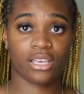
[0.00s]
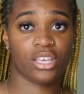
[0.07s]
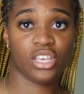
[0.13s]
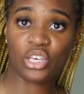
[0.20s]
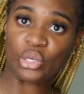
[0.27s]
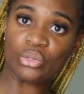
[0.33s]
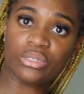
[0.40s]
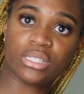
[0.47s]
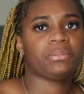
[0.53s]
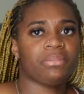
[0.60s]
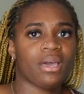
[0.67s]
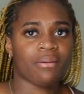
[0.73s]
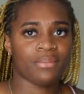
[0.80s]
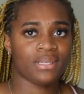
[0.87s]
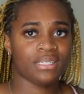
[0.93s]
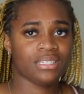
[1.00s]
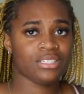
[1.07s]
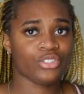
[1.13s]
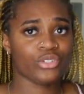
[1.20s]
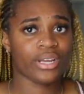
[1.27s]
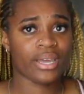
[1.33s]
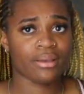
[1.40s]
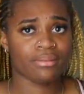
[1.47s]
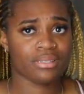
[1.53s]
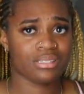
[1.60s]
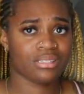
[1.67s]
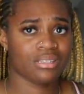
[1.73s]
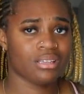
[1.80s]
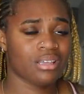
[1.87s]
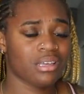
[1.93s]
cute. But baby, these straps
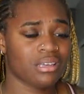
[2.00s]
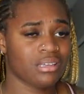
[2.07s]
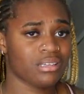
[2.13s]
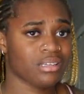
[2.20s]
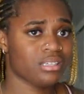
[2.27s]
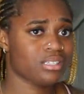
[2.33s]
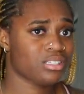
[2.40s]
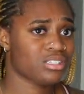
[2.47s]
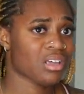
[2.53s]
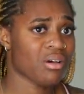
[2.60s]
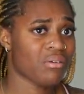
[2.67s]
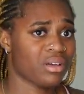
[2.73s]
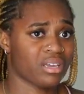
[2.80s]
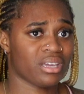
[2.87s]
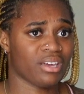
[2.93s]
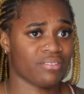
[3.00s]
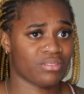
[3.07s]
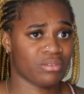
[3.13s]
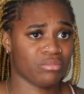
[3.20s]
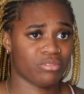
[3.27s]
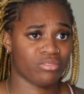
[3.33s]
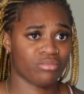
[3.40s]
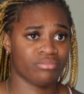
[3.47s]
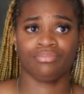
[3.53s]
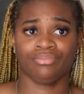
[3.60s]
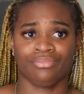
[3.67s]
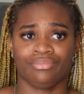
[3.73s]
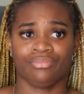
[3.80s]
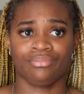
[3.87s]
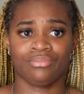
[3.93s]
is so uncomfortable.
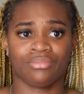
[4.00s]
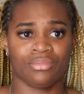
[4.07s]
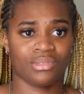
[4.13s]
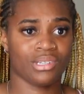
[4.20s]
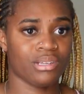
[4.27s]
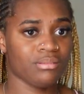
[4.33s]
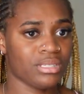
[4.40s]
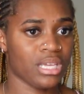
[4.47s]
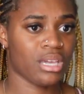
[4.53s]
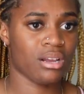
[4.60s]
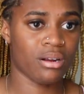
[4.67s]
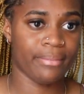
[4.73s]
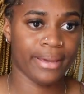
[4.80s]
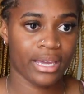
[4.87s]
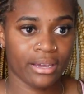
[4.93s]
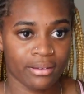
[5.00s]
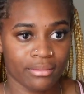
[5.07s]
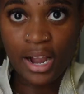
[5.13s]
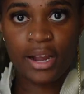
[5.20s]
Mm -mm. I'm taking her back.